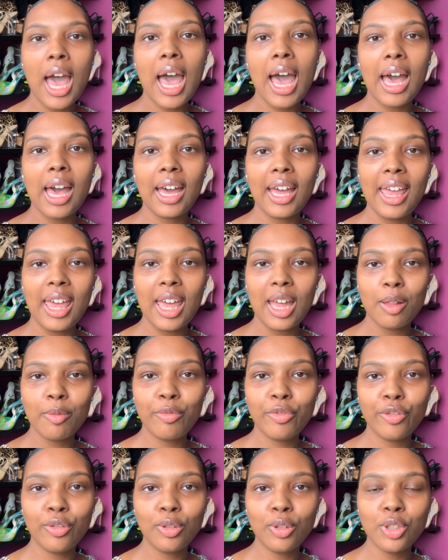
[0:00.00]
are
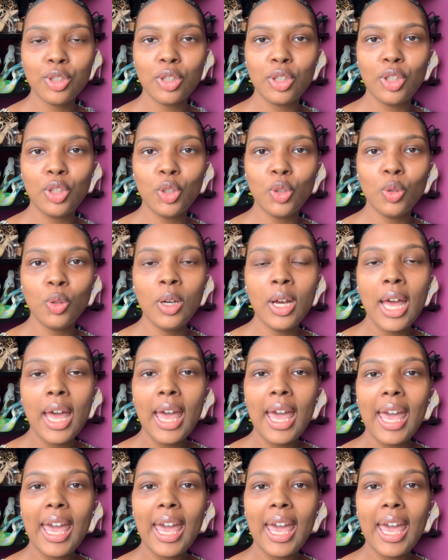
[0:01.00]
helpful to you